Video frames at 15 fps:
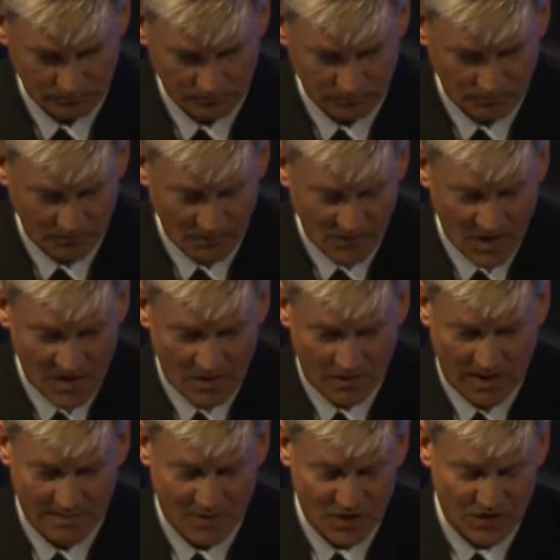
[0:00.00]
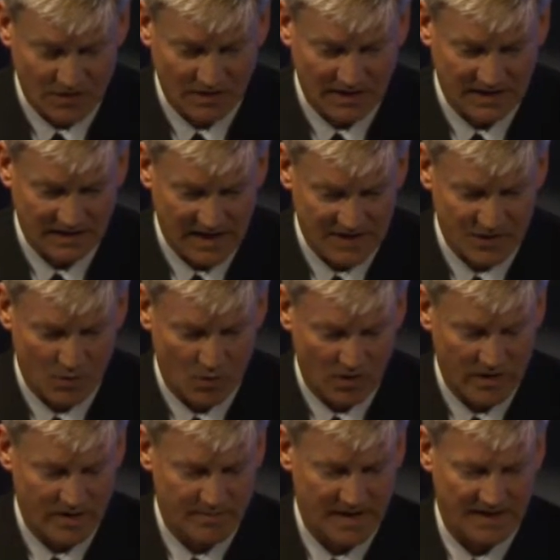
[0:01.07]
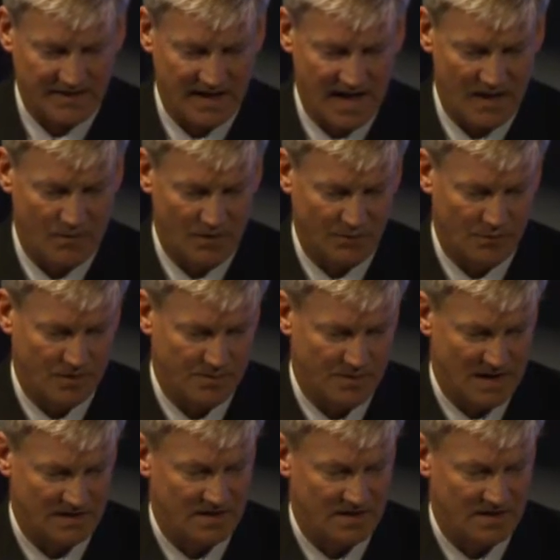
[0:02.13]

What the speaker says: Well, I'm certainly less worried about that with respect